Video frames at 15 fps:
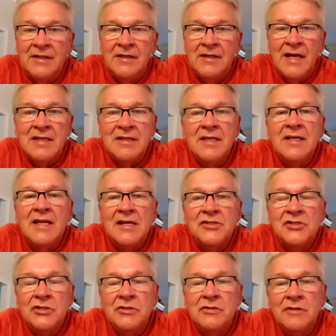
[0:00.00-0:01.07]
And then as
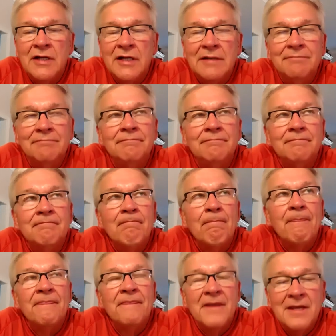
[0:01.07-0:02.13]
you
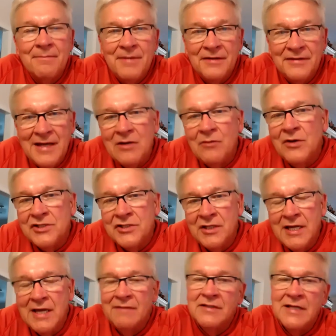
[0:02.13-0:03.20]
think about that question,
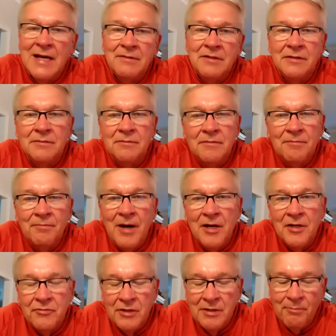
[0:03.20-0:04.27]
have time to
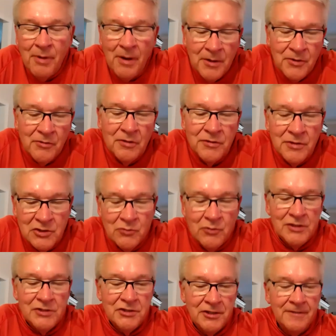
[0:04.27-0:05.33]
ponder on this
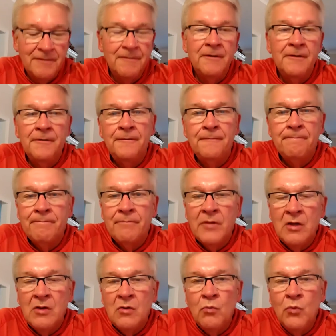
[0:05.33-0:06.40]
question.
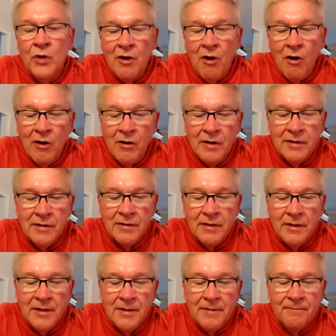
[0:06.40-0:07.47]
When are
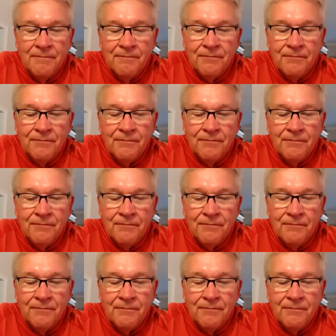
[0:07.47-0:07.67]
the